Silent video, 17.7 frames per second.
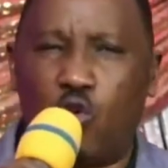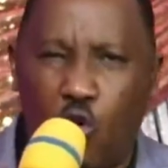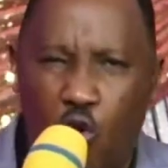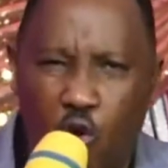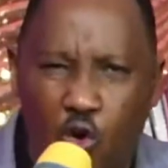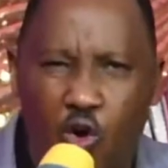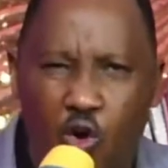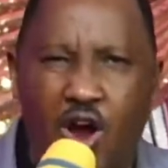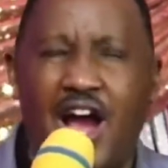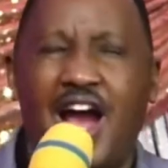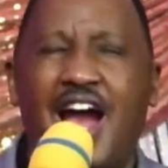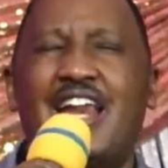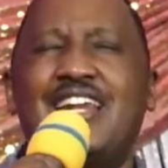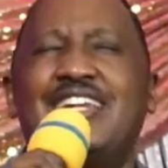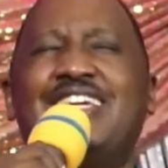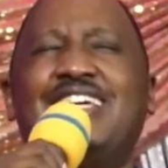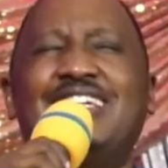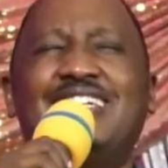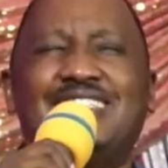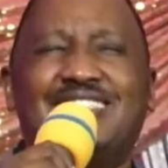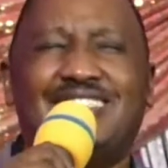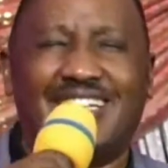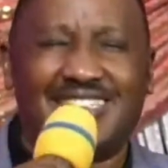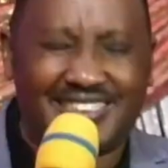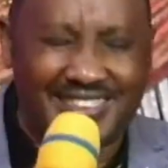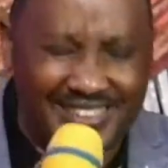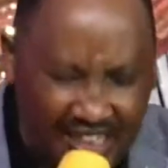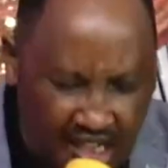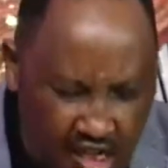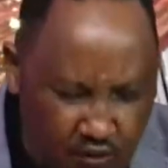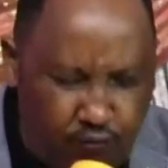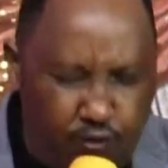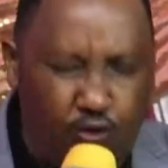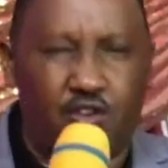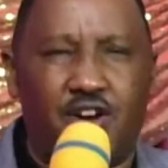Go and
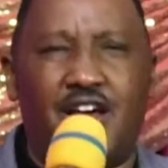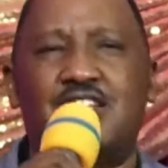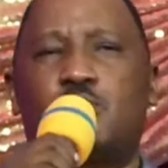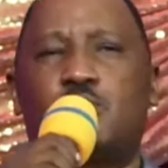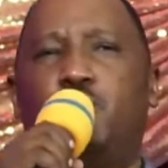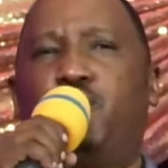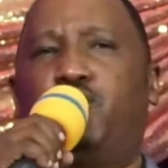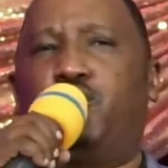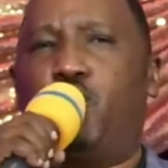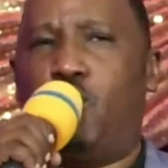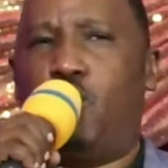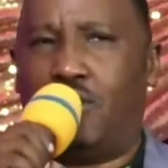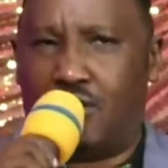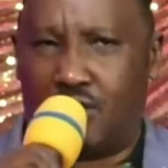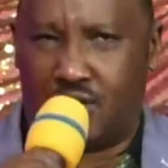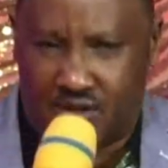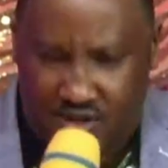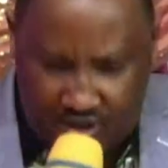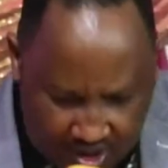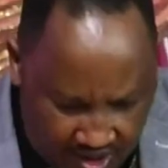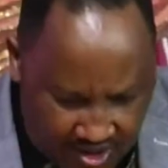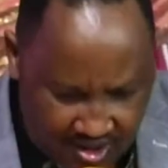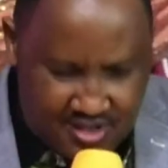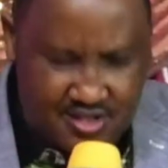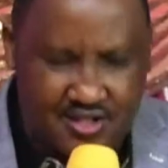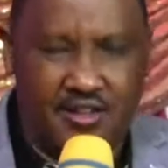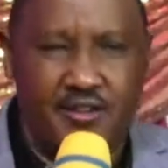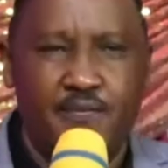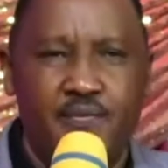intercede for us before God.